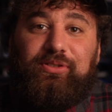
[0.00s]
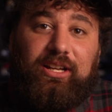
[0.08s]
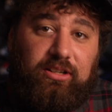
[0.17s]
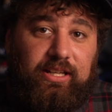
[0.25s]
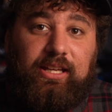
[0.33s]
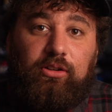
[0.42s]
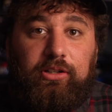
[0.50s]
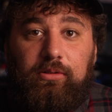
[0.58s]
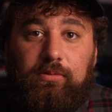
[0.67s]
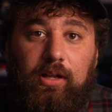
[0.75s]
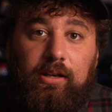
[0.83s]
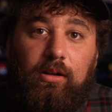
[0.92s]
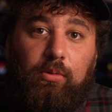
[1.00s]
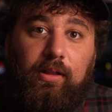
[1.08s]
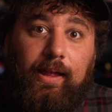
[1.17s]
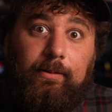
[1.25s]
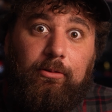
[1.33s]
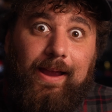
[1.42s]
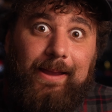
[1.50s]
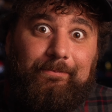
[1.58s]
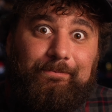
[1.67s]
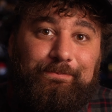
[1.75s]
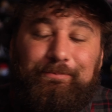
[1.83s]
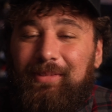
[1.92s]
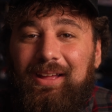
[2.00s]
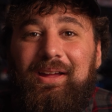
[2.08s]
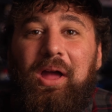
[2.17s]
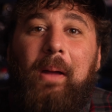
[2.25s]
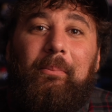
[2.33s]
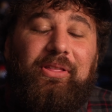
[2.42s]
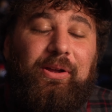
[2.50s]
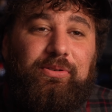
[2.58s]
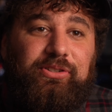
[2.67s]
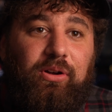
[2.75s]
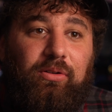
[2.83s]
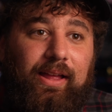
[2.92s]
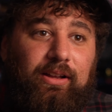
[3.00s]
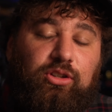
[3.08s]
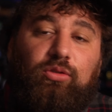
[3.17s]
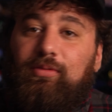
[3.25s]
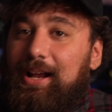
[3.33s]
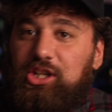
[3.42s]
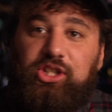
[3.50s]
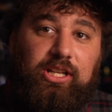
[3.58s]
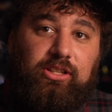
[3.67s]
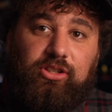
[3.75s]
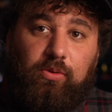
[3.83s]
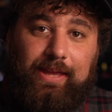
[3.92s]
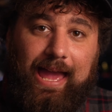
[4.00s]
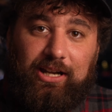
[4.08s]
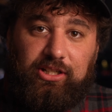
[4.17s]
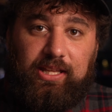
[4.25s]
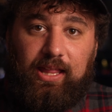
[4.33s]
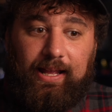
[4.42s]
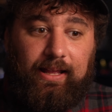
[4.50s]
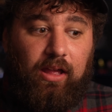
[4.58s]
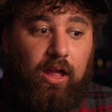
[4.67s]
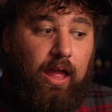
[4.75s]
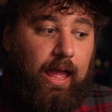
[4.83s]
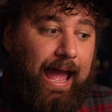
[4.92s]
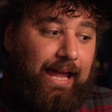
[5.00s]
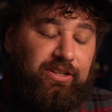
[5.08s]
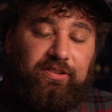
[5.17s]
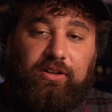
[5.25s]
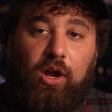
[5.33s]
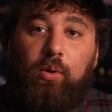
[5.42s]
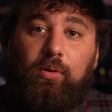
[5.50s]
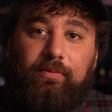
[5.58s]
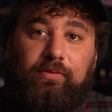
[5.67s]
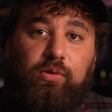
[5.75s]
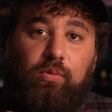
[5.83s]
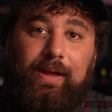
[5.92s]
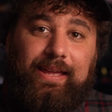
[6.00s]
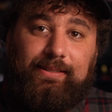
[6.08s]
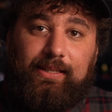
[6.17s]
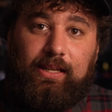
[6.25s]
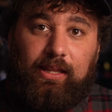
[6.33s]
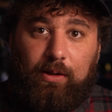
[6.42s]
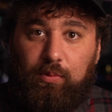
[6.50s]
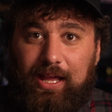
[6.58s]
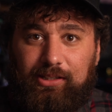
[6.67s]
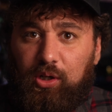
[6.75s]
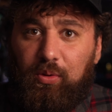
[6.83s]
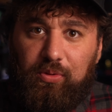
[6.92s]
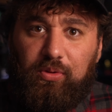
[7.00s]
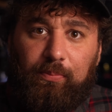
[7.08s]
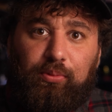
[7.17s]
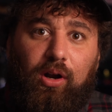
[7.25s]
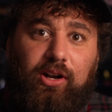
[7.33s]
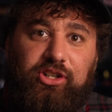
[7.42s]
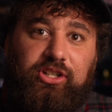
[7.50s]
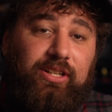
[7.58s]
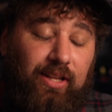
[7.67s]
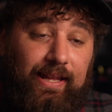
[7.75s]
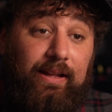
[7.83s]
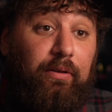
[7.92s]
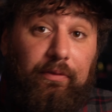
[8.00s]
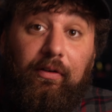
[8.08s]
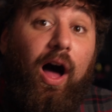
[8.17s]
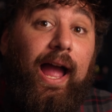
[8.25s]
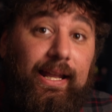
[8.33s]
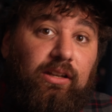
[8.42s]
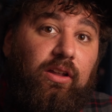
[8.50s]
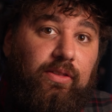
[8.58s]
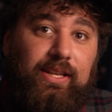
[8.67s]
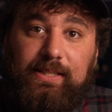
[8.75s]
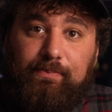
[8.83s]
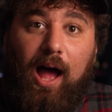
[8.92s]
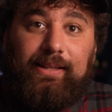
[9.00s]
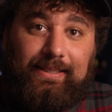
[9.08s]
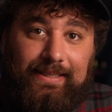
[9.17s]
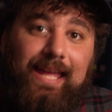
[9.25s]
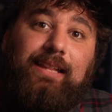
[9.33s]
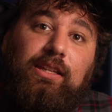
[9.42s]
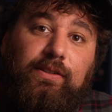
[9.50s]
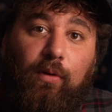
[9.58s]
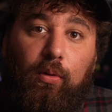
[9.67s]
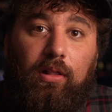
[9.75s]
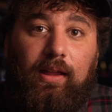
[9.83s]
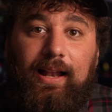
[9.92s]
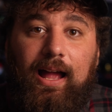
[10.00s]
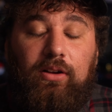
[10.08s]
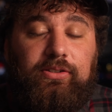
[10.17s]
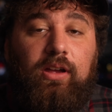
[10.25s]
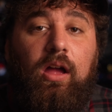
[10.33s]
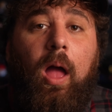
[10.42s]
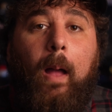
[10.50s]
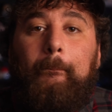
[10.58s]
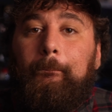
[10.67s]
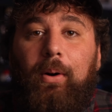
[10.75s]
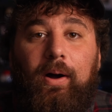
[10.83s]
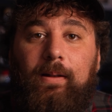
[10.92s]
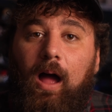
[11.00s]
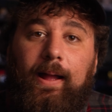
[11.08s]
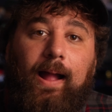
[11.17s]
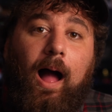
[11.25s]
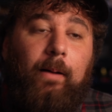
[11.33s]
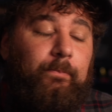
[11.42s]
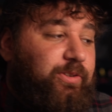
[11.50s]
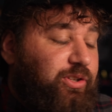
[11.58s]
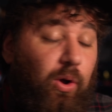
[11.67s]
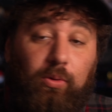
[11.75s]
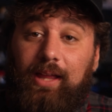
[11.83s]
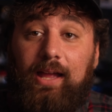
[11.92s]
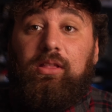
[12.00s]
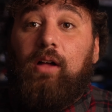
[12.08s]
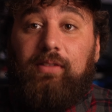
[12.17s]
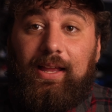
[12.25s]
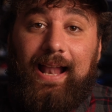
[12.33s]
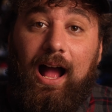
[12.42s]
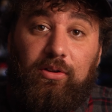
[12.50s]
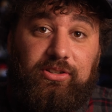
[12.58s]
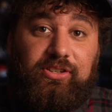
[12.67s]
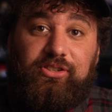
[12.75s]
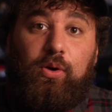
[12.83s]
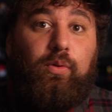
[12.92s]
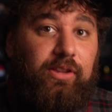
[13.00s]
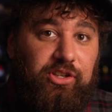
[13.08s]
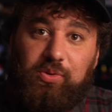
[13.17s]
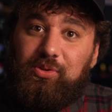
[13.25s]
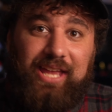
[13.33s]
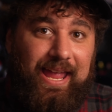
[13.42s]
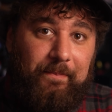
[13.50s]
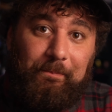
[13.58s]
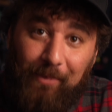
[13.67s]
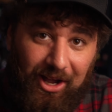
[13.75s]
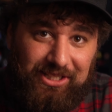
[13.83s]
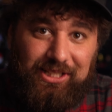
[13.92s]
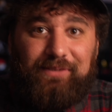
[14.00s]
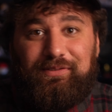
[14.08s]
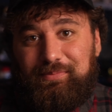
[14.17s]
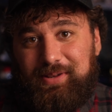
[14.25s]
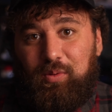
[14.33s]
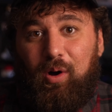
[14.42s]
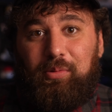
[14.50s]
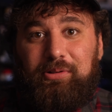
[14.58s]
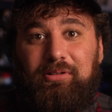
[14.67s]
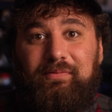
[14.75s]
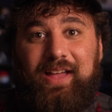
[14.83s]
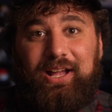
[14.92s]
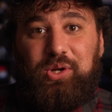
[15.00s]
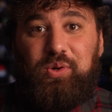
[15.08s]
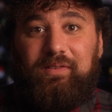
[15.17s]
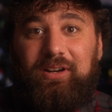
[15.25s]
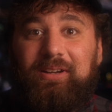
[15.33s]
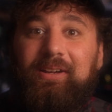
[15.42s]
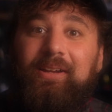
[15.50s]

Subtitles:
that could kill you, and we're like, great. But there was no direction, so we actually had to go a few ways, and we had to go through the brush to find this spot to take this photo lighthouse. But I'm stoked. I love lighthouses, so this was a must for me while we were in Vancouver.